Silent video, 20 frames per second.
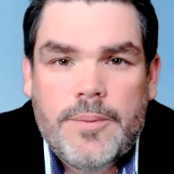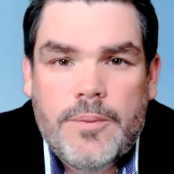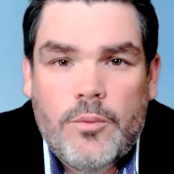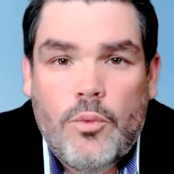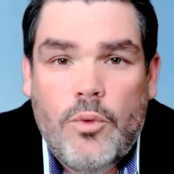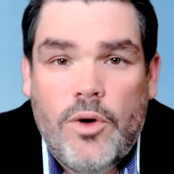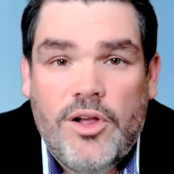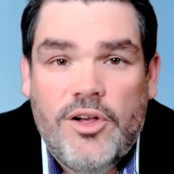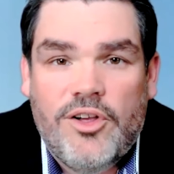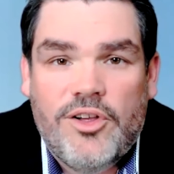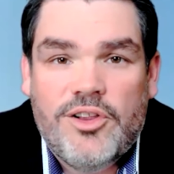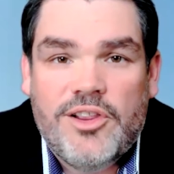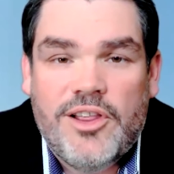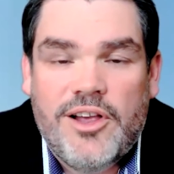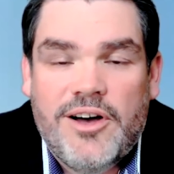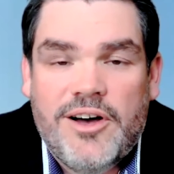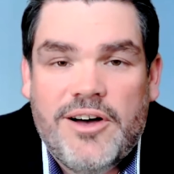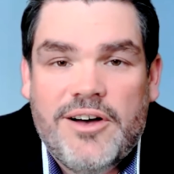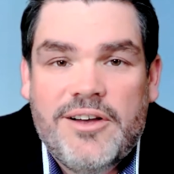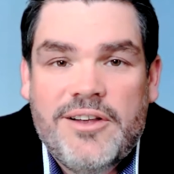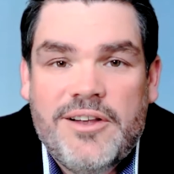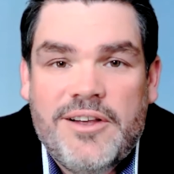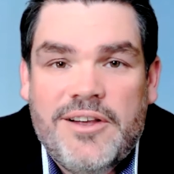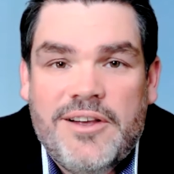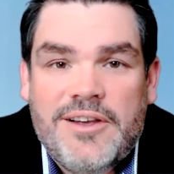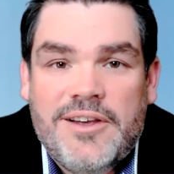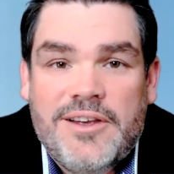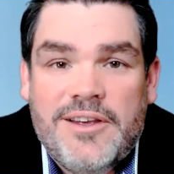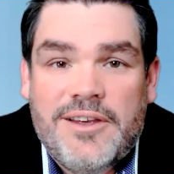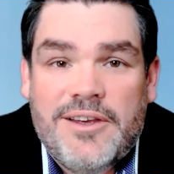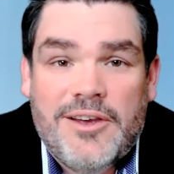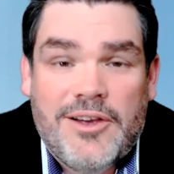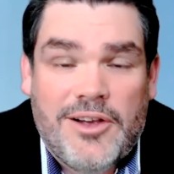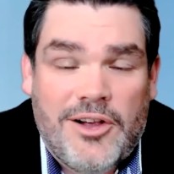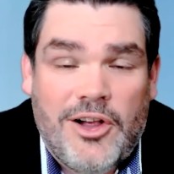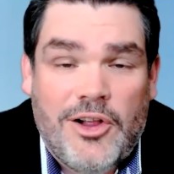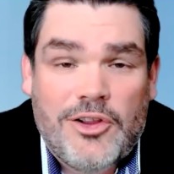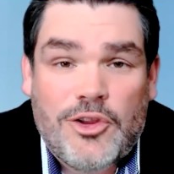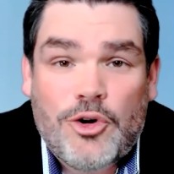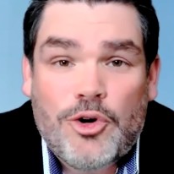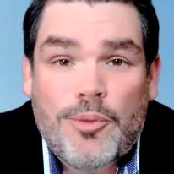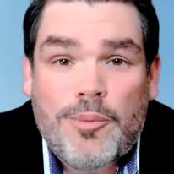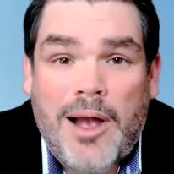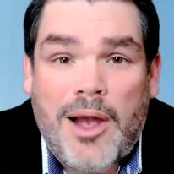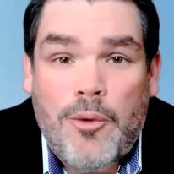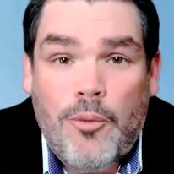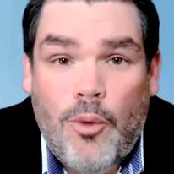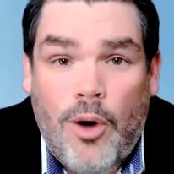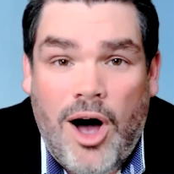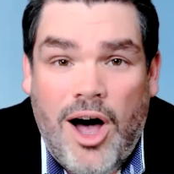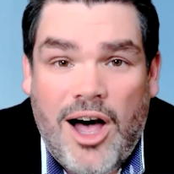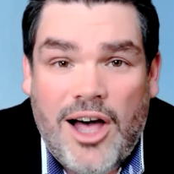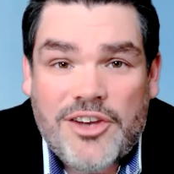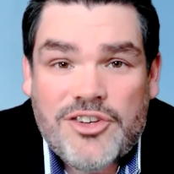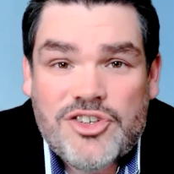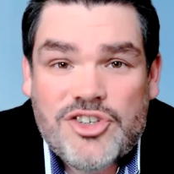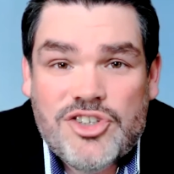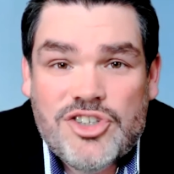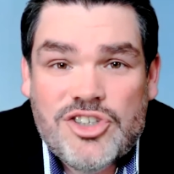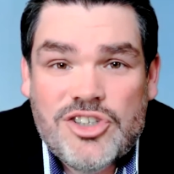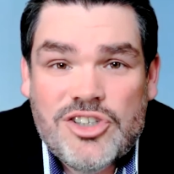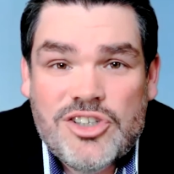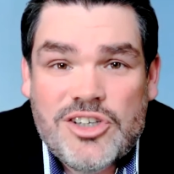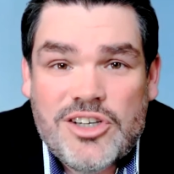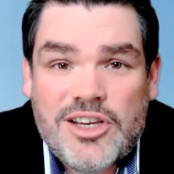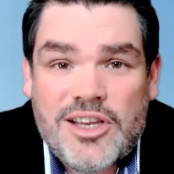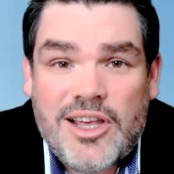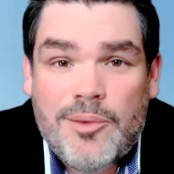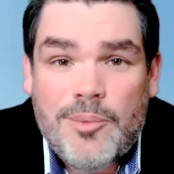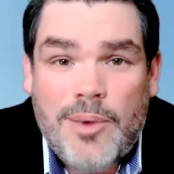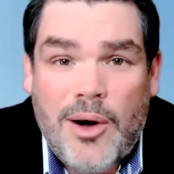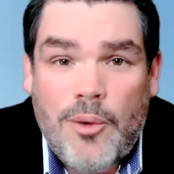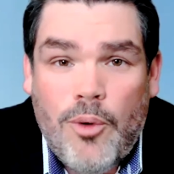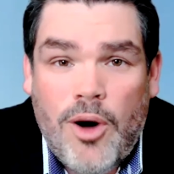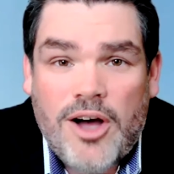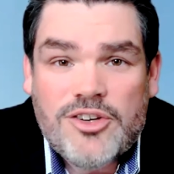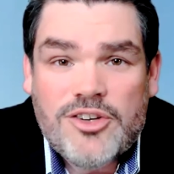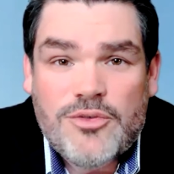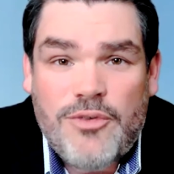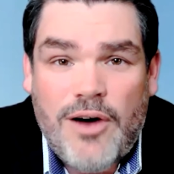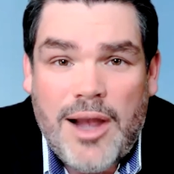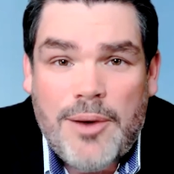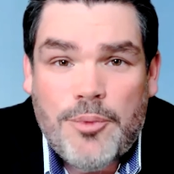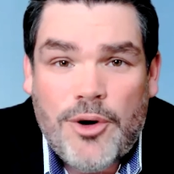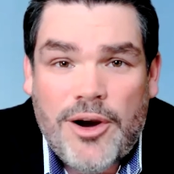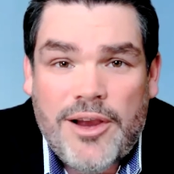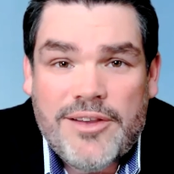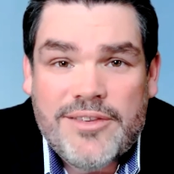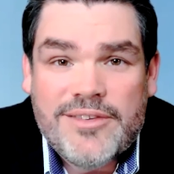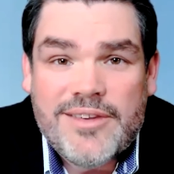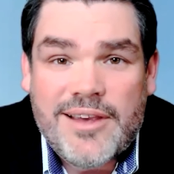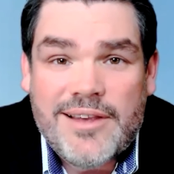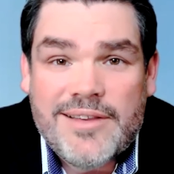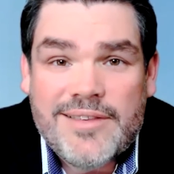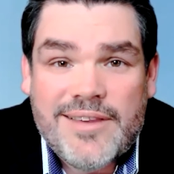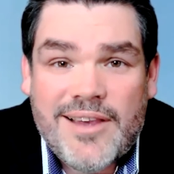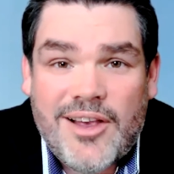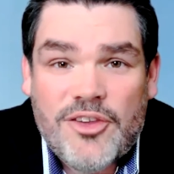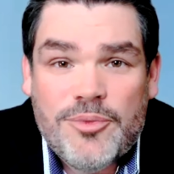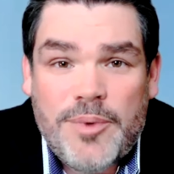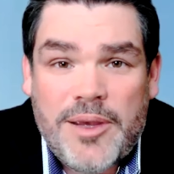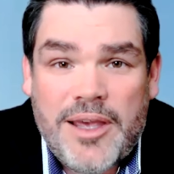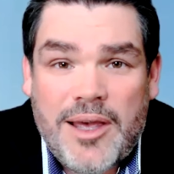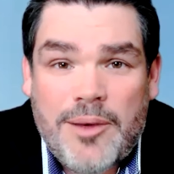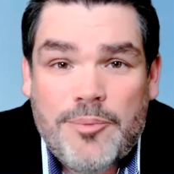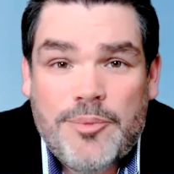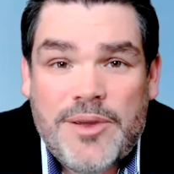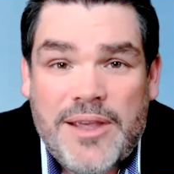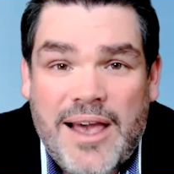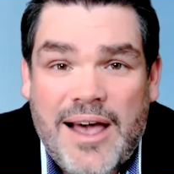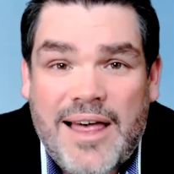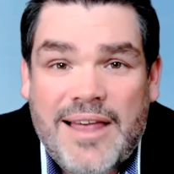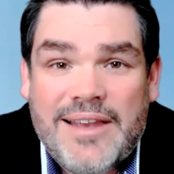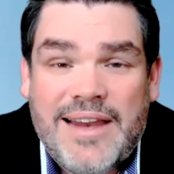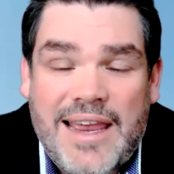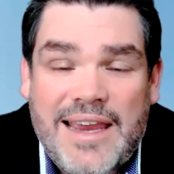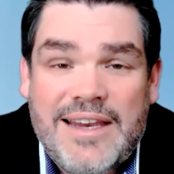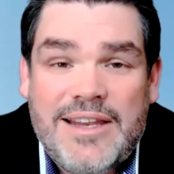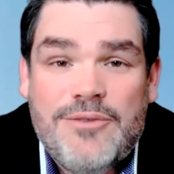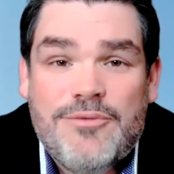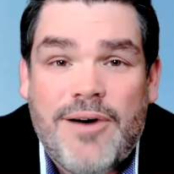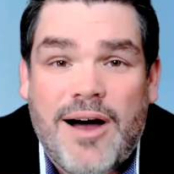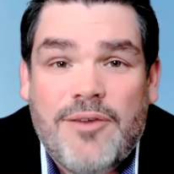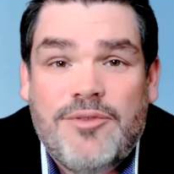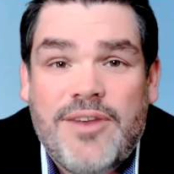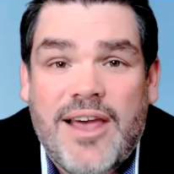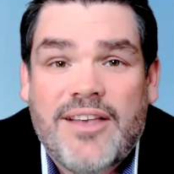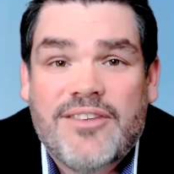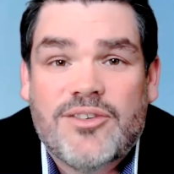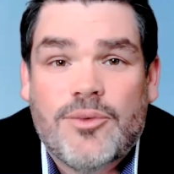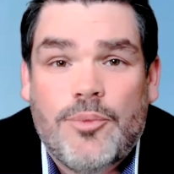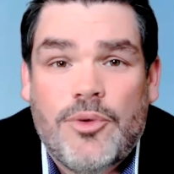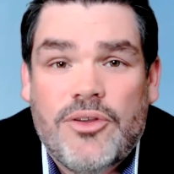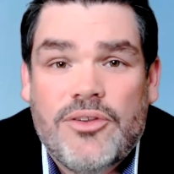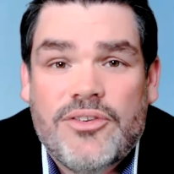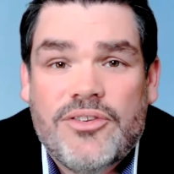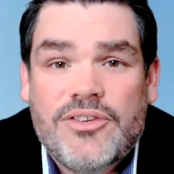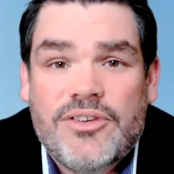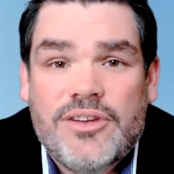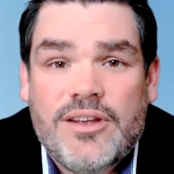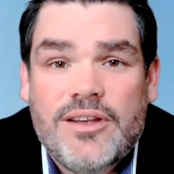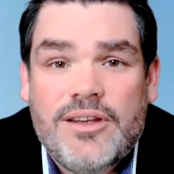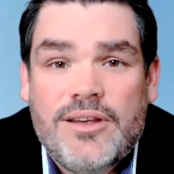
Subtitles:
will alert my watch, and my watch vibrates and tells me I'm beyond 85 decibels.